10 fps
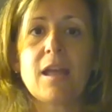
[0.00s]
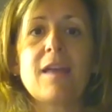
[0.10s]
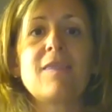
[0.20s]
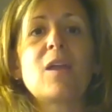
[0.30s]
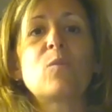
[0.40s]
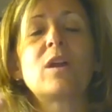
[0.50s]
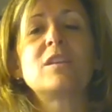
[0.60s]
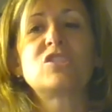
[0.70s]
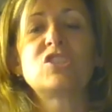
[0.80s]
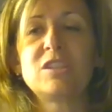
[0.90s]
And then
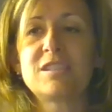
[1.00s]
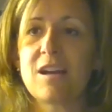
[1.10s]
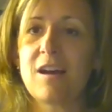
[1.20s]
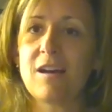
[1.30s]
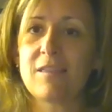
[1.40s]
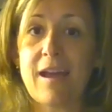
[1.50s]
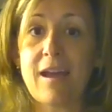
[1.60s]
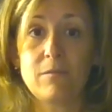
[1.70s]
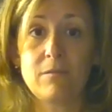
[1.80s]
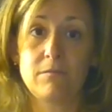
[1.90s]
when she saw
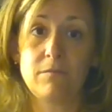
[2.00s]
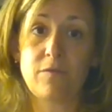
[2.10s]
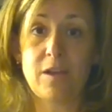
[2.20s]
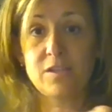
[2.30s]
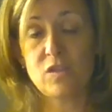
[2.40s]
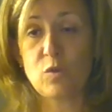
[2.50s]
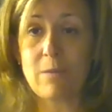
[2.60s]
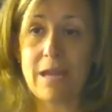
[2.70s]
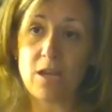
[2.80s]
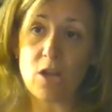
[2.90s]
that friends you
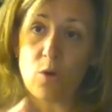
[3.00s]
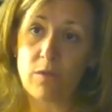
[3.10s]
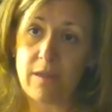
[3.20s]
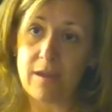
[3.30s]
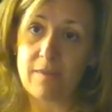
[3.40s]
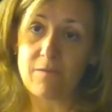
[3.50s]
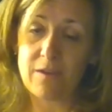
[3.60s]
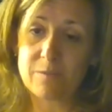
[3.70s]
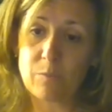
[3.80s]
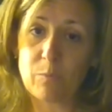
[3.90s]
may know thing that
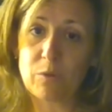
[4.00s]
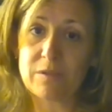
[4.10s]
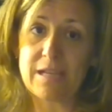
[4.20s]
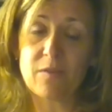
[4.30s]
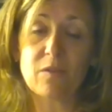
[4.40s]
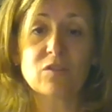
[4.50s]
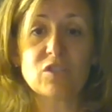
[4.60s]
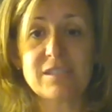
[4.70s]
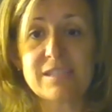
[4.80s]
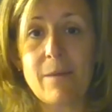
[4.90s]
Facebook puts out there and
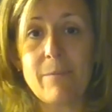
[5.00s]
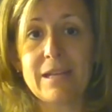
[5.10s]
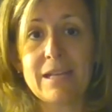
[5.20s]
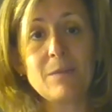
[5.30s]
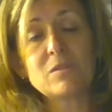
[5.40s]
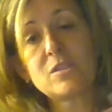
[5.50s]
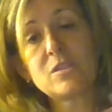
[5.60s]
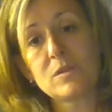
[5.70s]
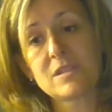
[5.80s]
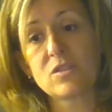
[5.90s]
she saw my name, she
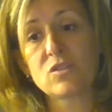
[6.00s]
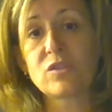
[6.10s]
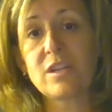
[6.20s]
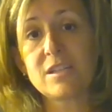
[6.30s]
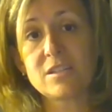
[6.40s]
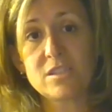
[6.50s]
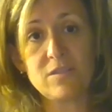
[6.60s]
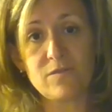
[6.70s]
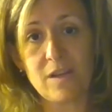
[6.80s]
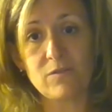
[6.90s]
was intrigued and
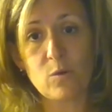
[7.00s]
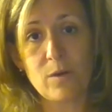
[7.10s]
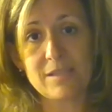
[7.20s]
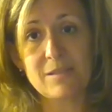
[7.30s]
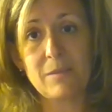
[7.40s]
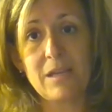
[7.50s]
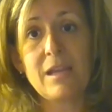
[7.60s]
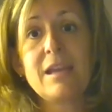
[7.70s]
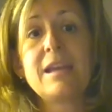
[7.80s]
she friend requested me